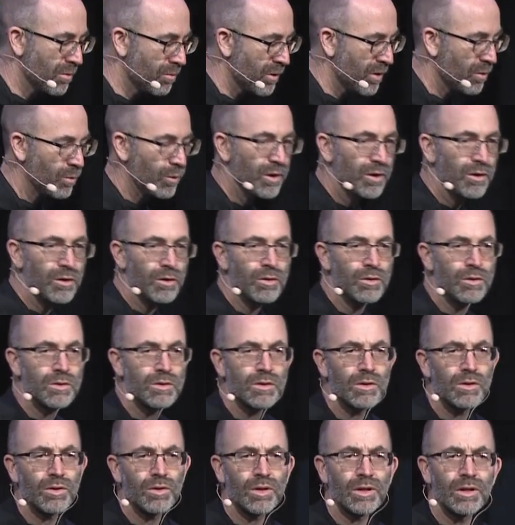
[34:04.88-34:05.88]
be renewed
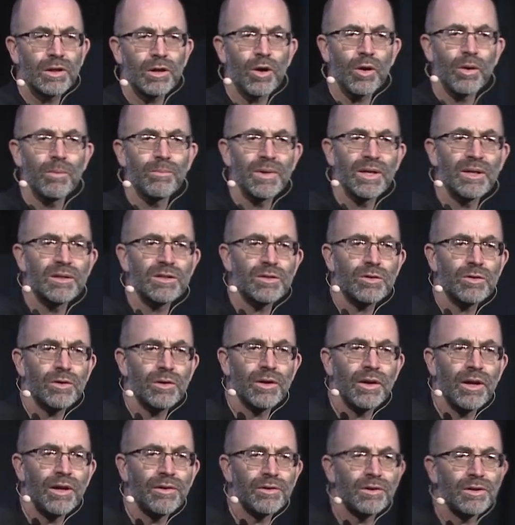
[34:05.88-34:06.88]
so you can go and minister
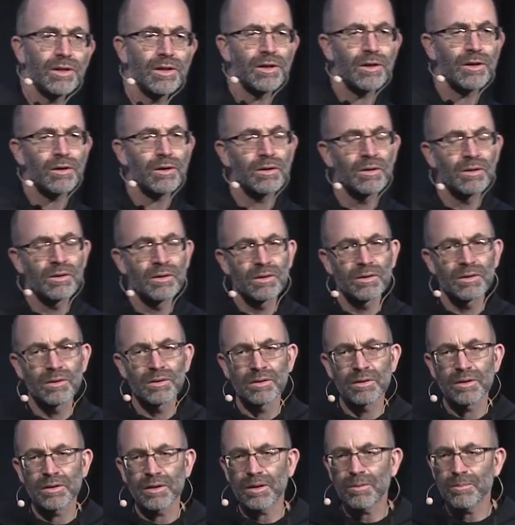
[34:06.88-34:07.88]
another year.
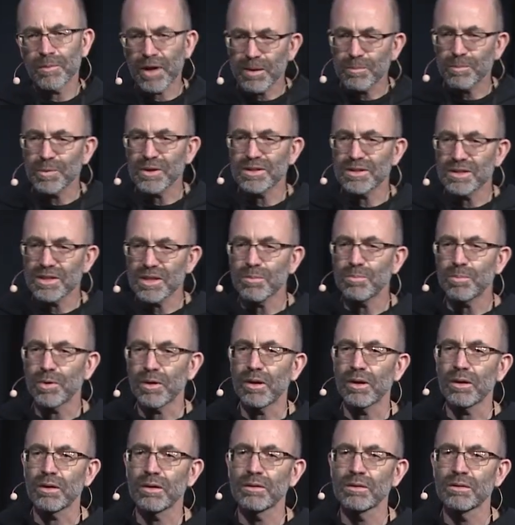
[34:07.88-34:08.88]
It might be
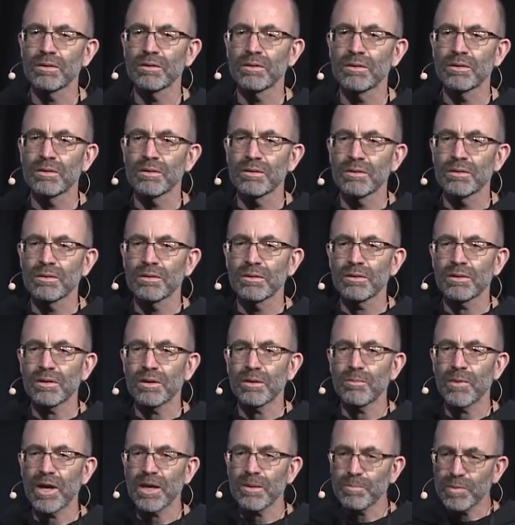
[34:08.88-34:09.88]
deeper. It
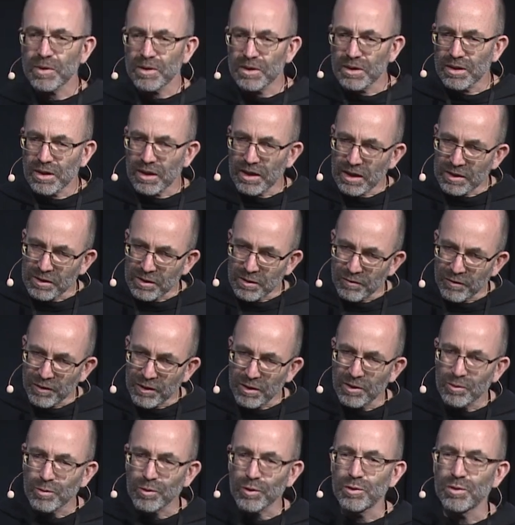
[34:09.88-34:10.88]
might be at the
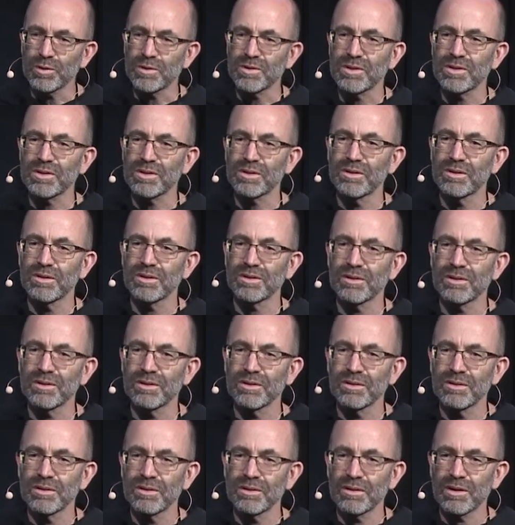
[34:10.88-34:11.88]
very roots
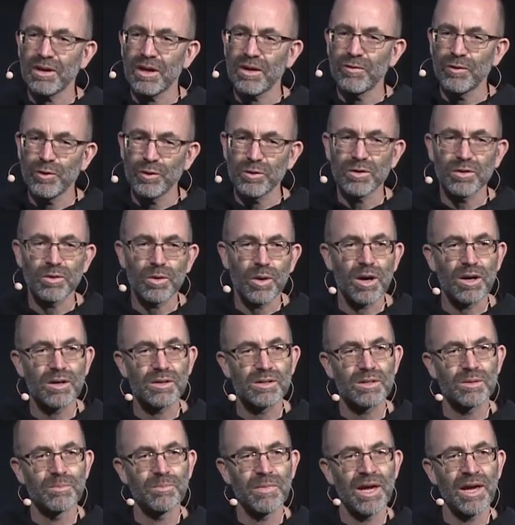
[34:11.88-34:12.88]
of who you are
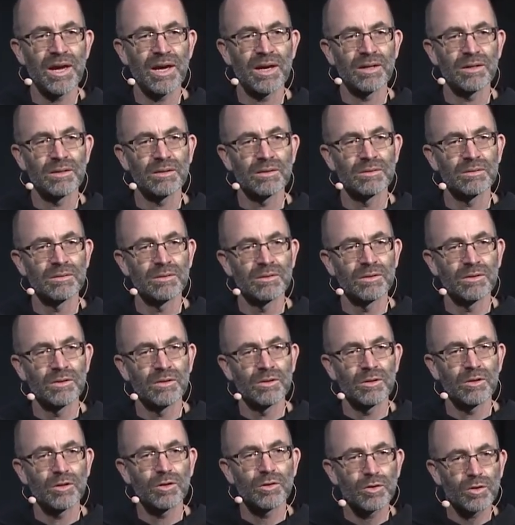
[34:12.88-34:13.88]
as a man,
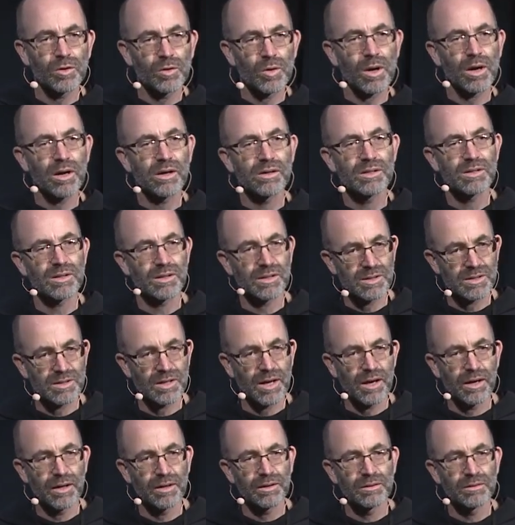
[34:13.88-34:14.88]
who you are as a
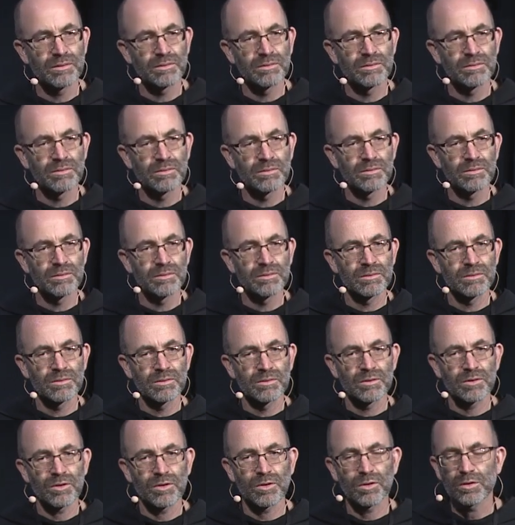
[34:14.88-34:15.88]
son,
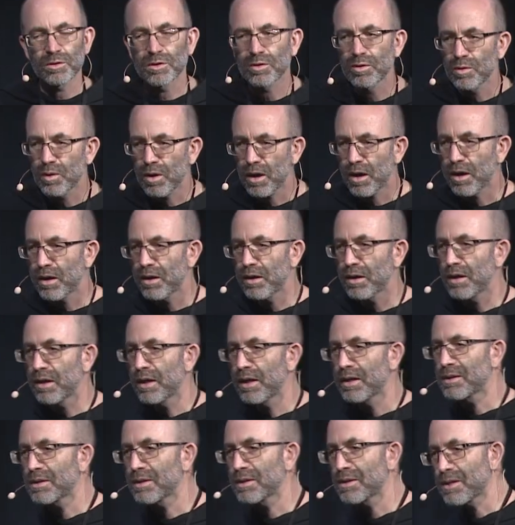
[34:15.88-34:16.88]
who you are
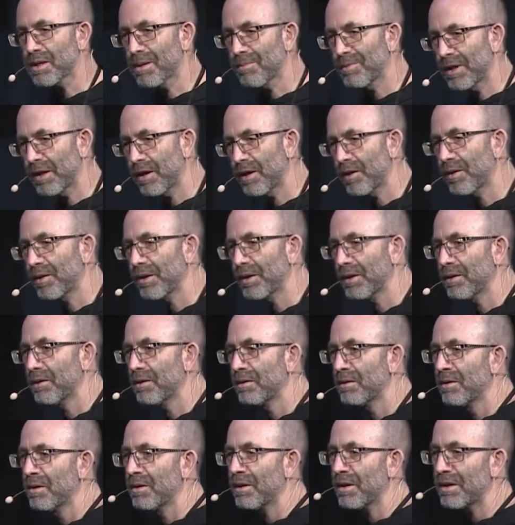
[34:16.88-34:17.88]
as a seminarian,
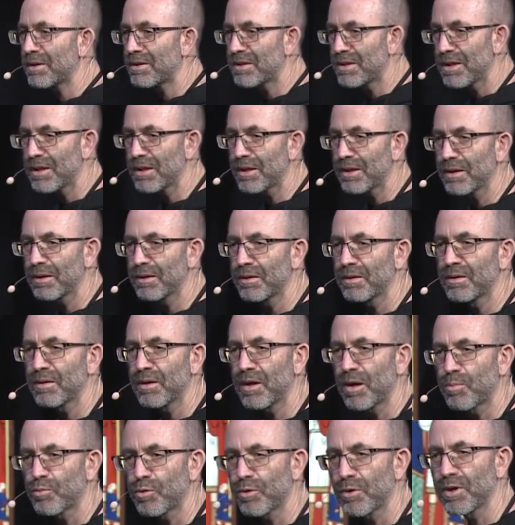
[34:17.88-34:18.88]
a deacon,
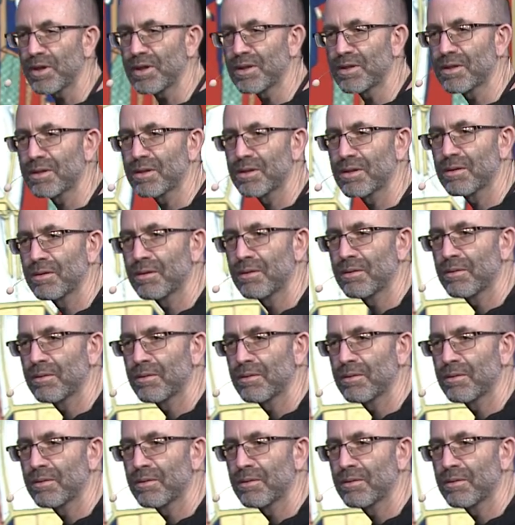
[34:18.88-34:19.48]
a priest.